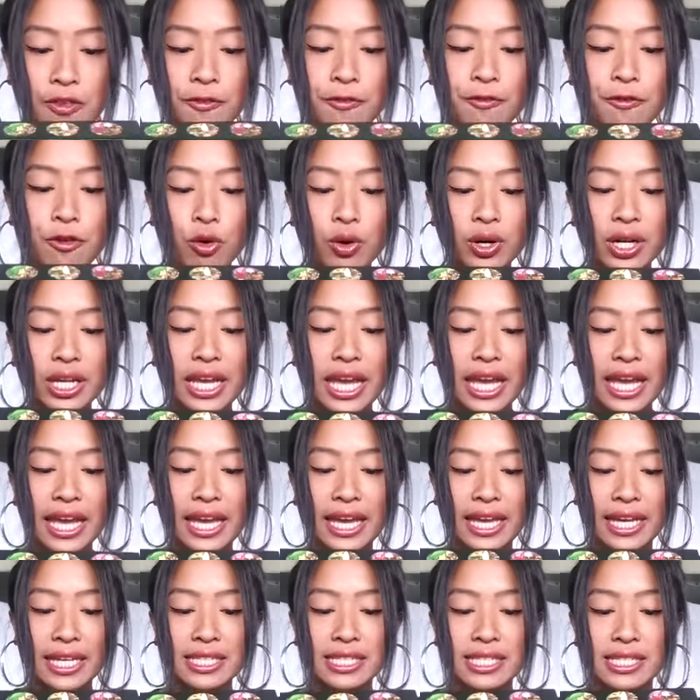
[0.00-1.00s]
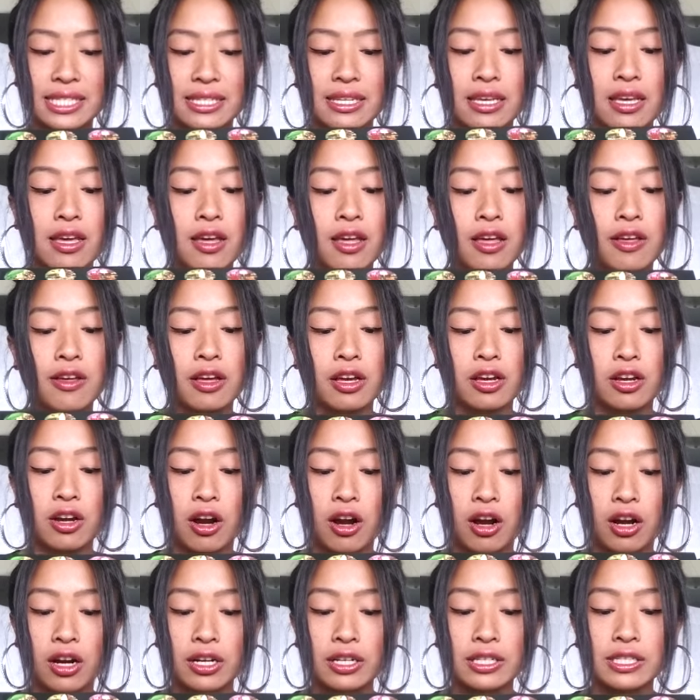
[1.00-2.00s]
48
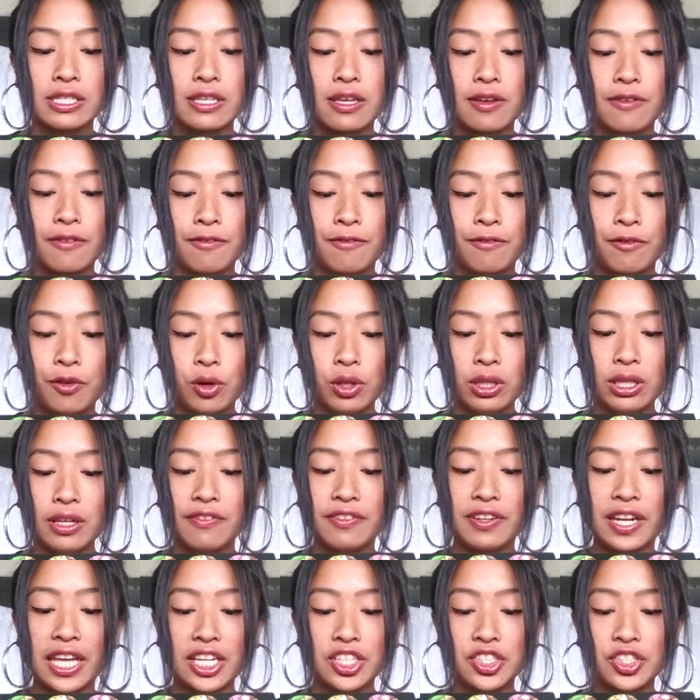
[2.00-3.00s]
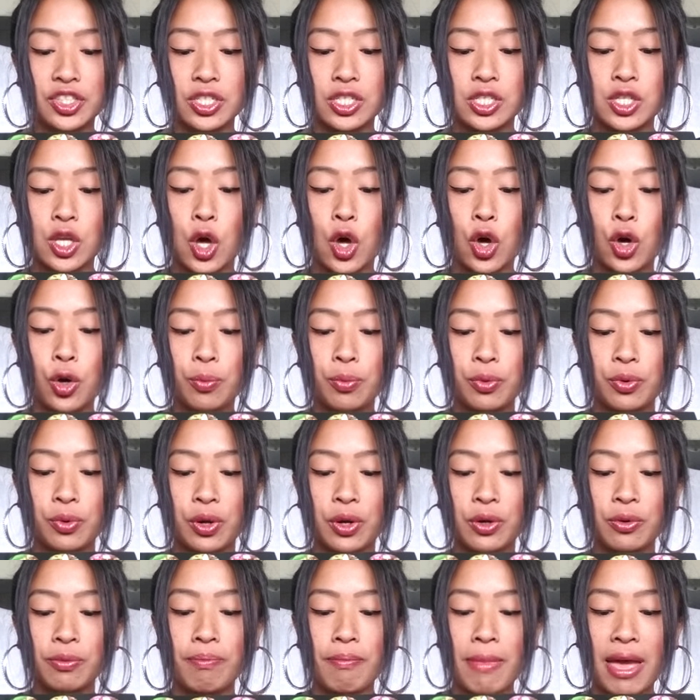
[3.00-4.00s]
cards full of nature's
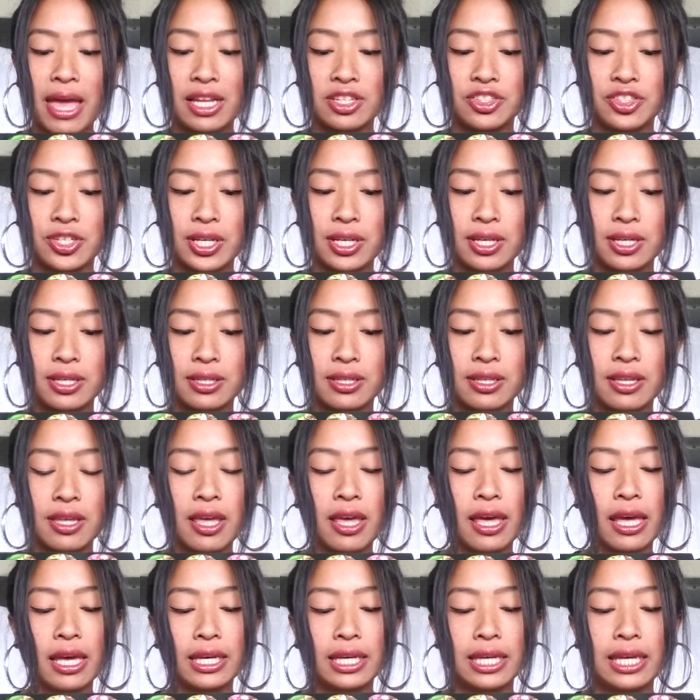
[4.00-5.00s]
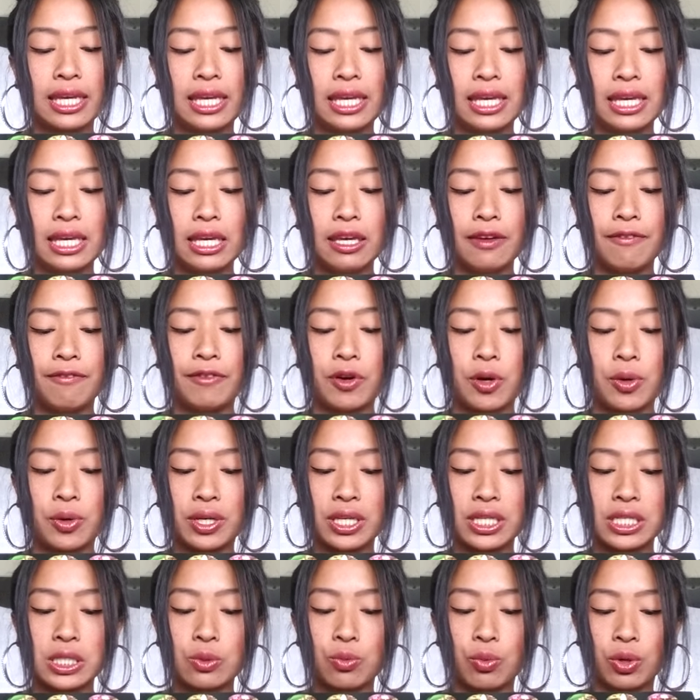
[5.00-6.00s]
homegrown magic, key
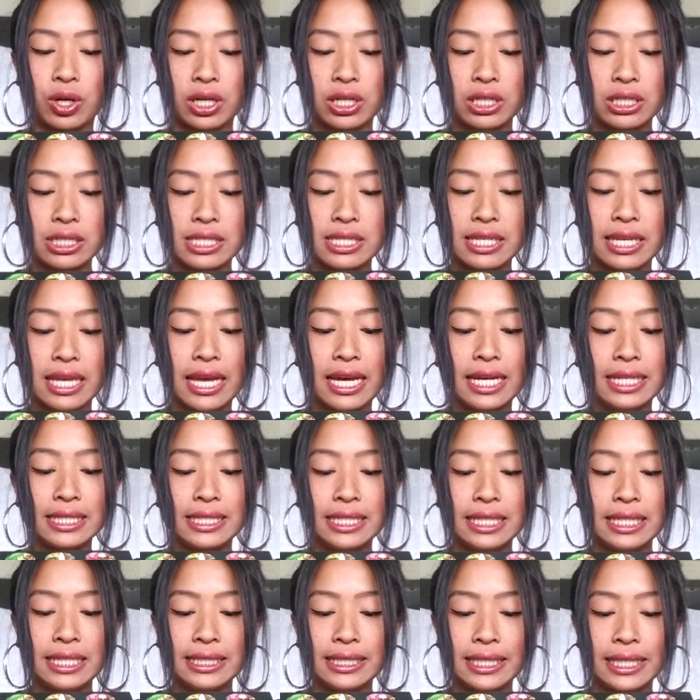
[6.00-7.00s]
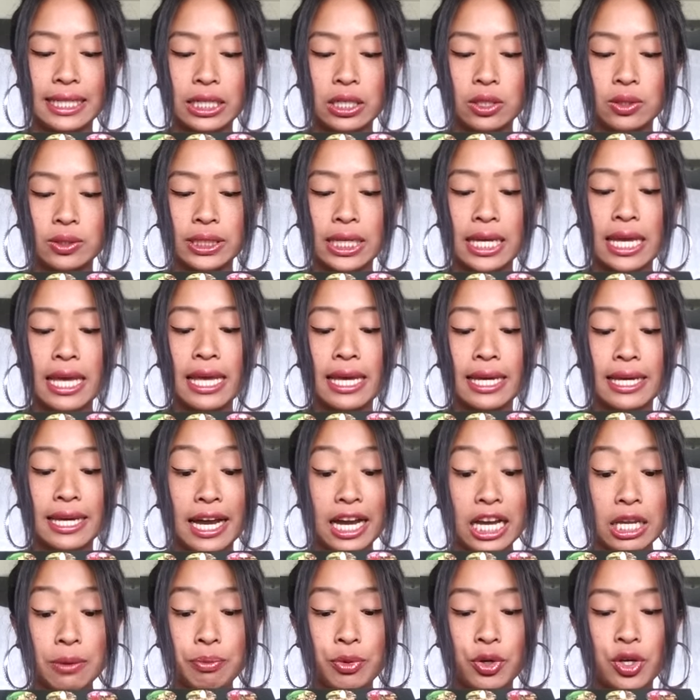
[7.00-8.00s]
focus words, a detailed
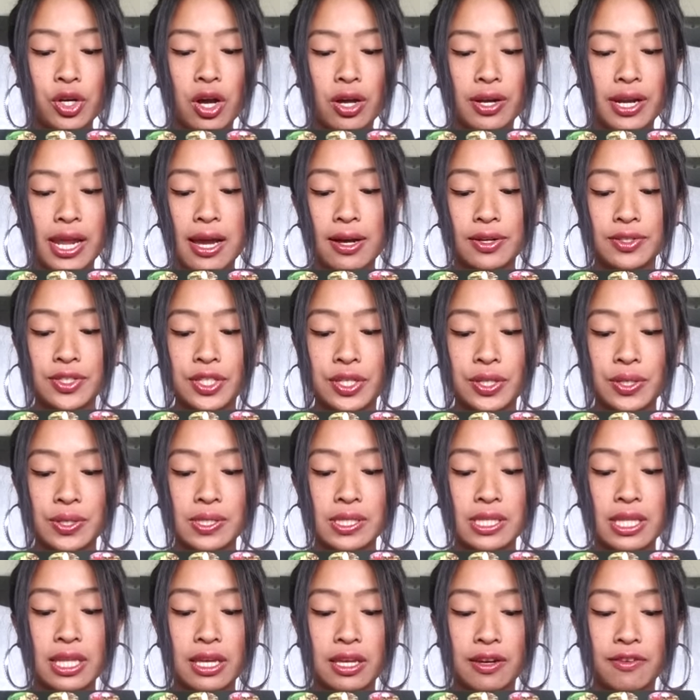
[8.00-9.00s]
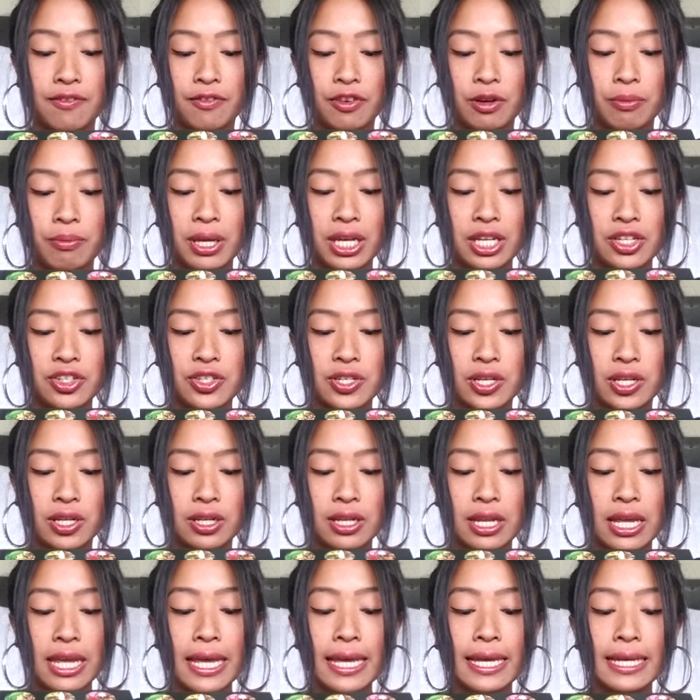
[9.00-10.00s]
guidebook on how to use the
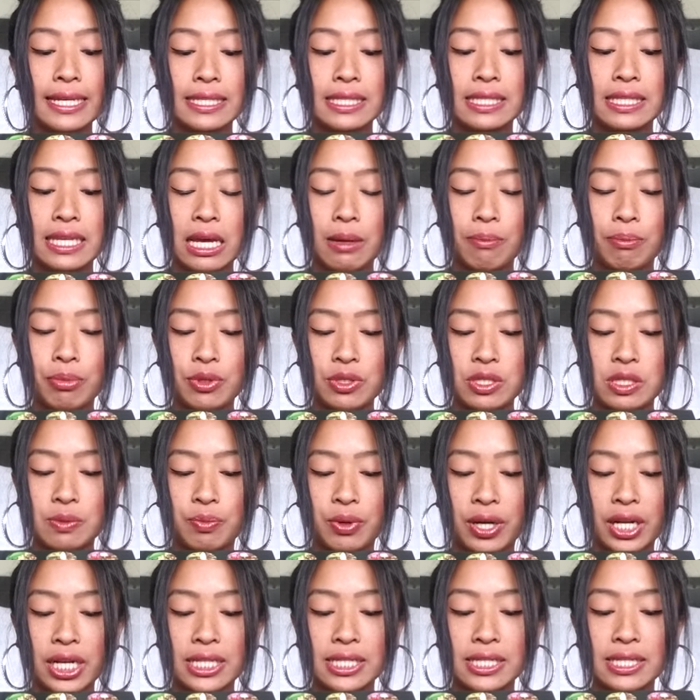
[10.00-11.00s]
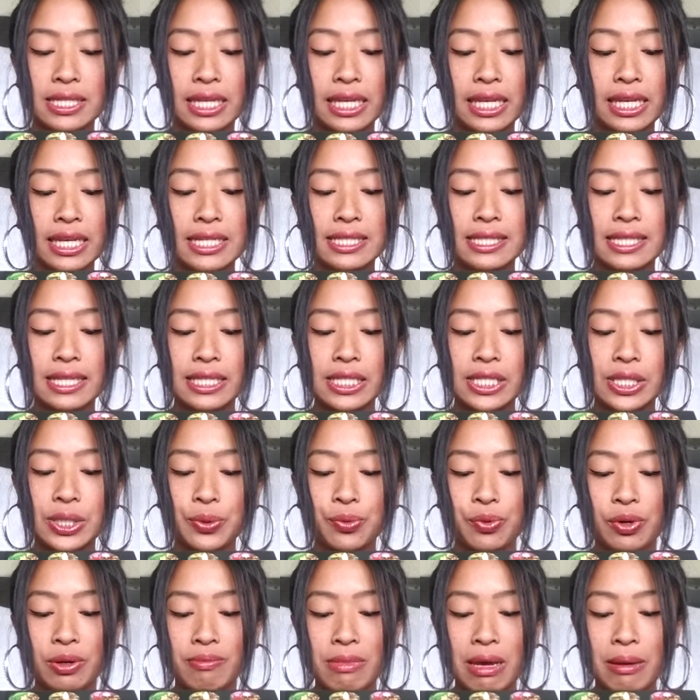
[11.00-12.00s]
information, sample spreads, easy to
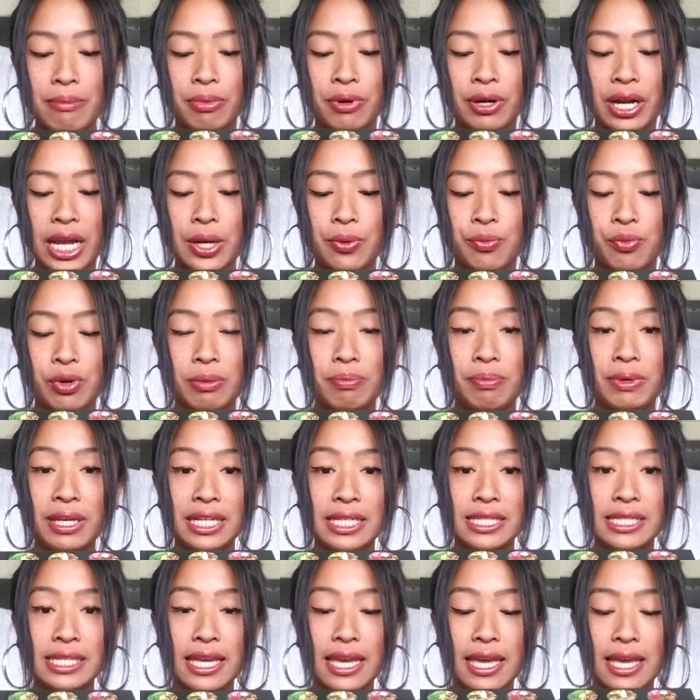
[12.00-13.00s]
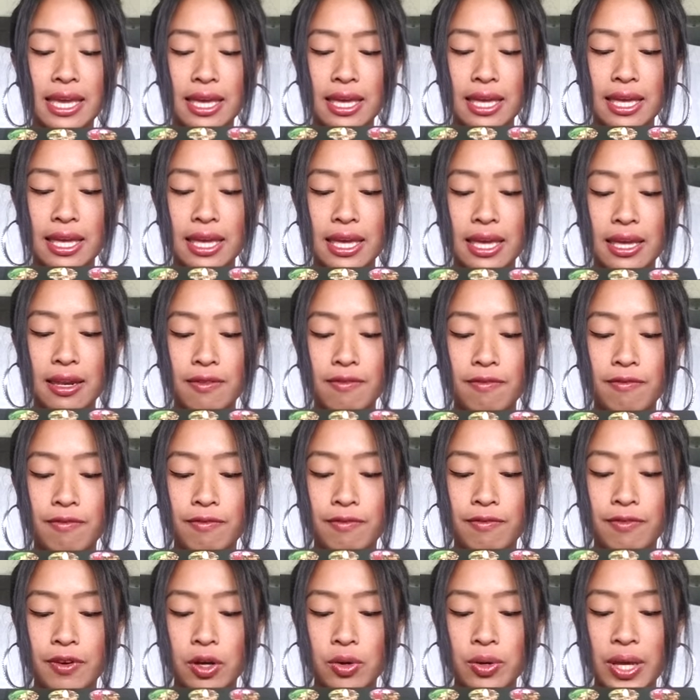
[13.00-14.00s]
remember and repeat
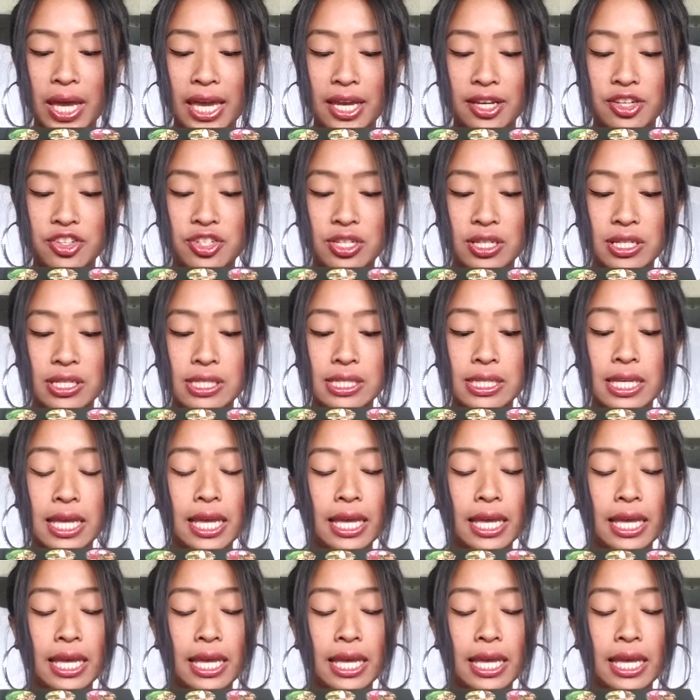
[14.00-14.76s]
invocations,